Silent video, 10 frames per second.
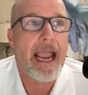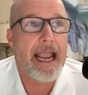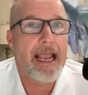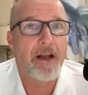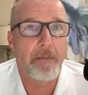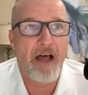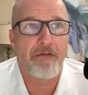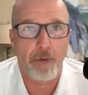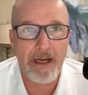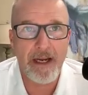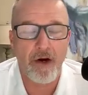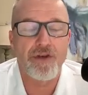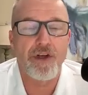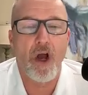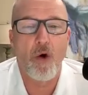And about three
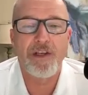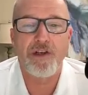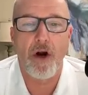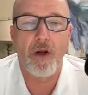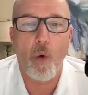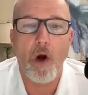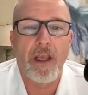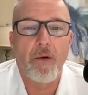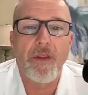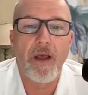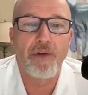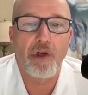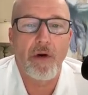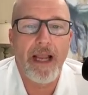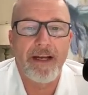years ago, we started working with them
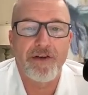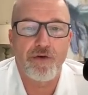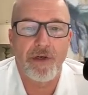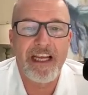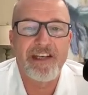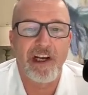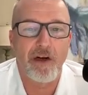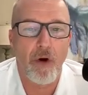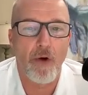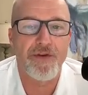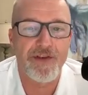to create a strategic growth